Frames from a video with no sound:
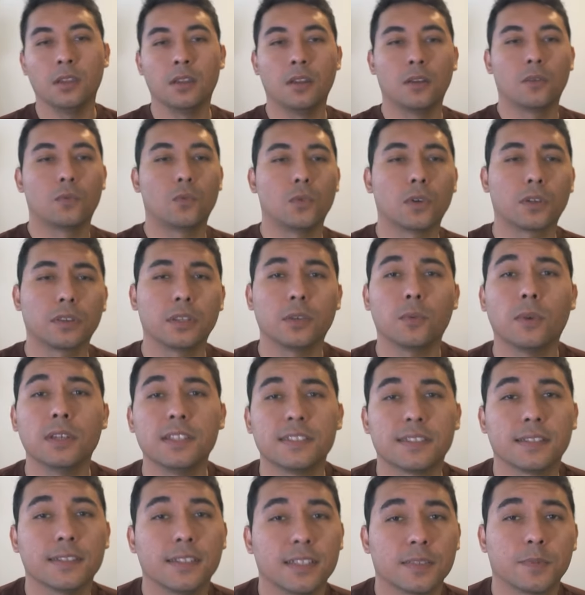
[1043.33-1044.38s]
Rook d1
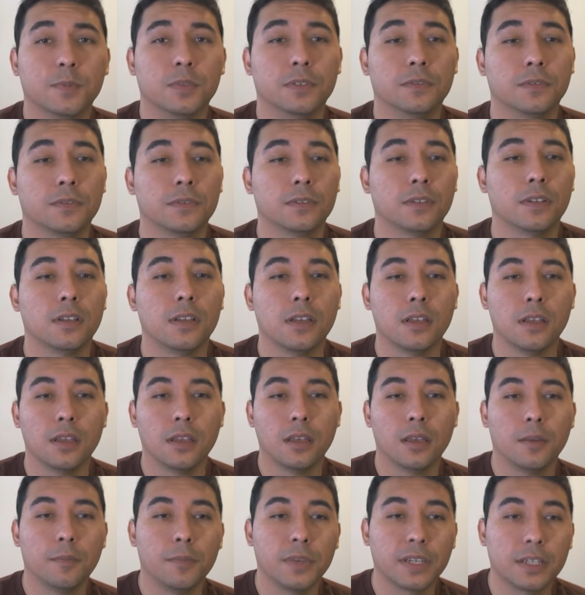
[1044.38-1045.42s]
is a nice move,
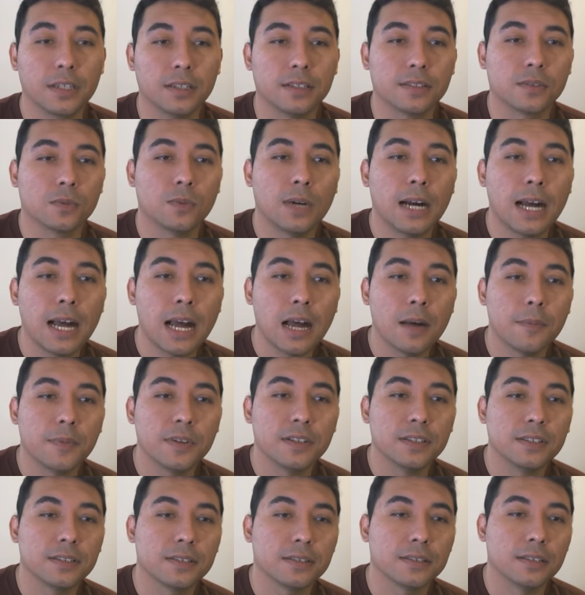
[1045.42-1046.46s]
because what
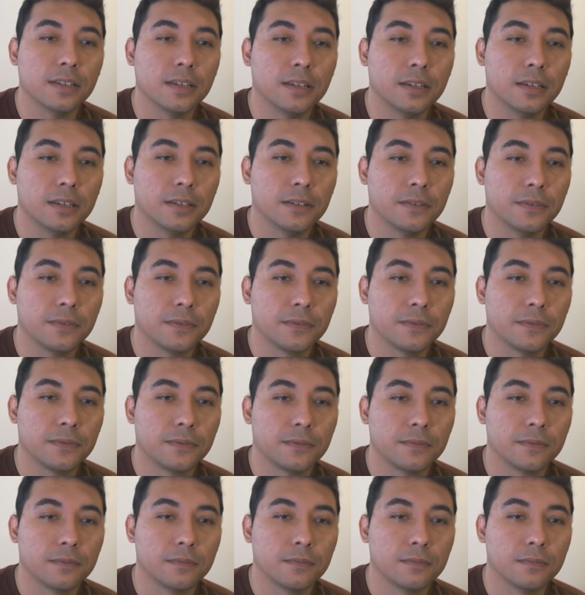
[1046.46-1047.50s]
happens
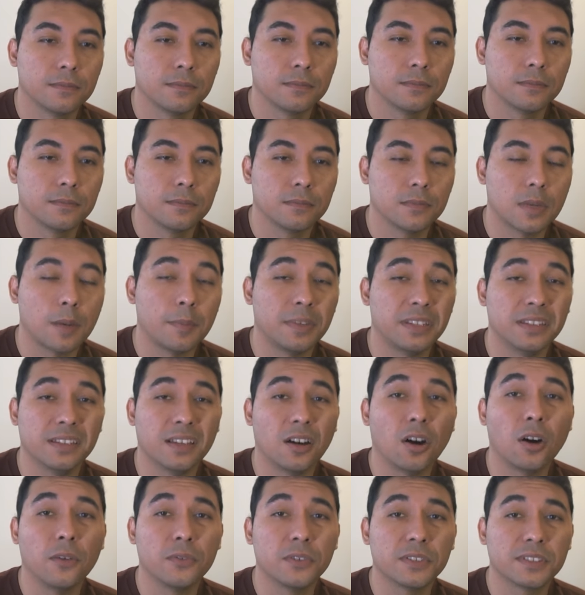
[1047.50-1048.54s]
if,
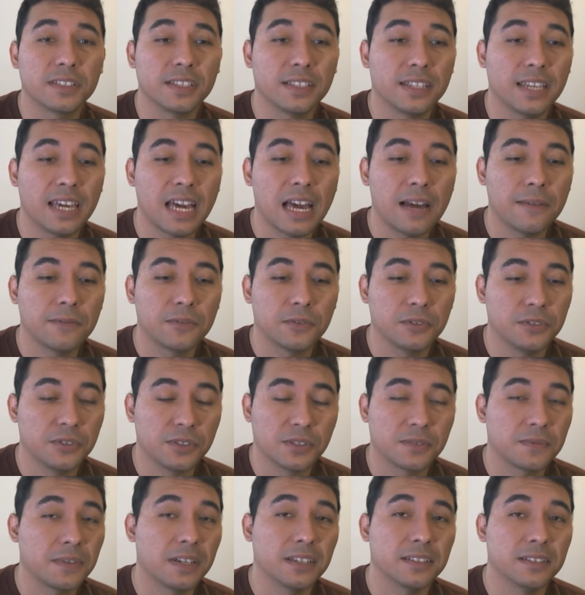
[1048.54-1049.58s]
obviously they have to
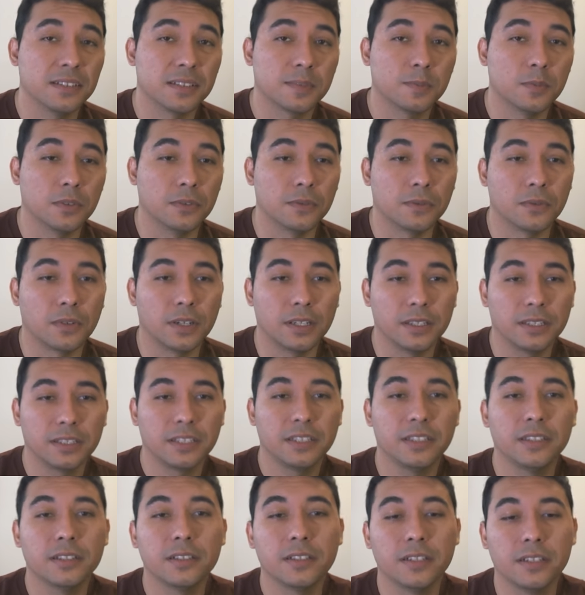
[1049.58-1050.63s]
just find this move, right?
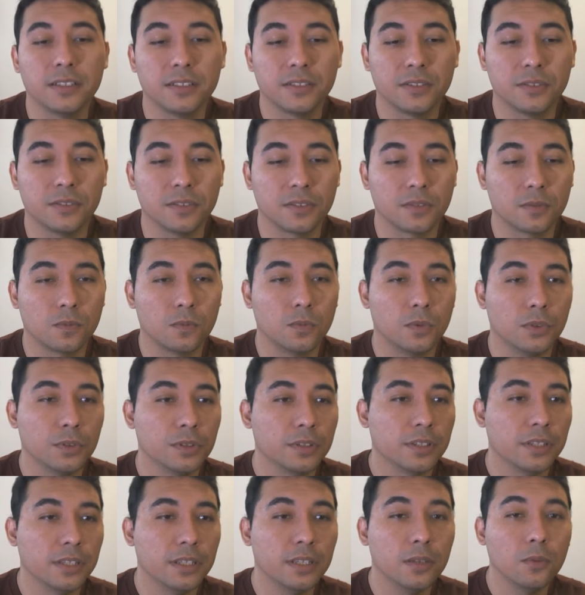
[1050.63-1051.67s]
Here is just rook
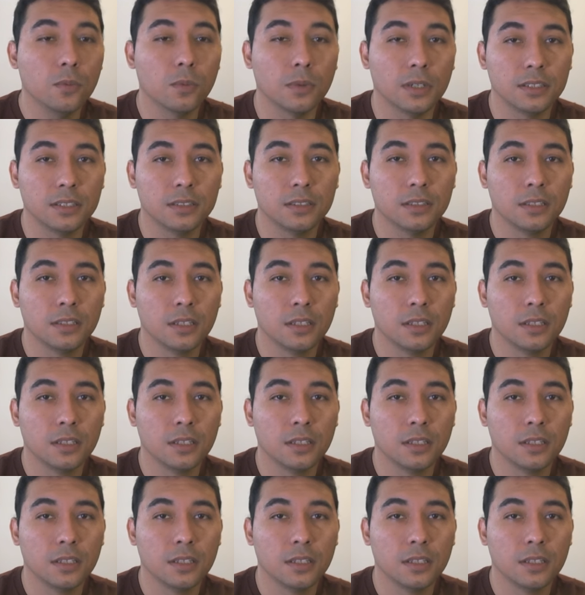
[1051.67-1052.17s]
e1,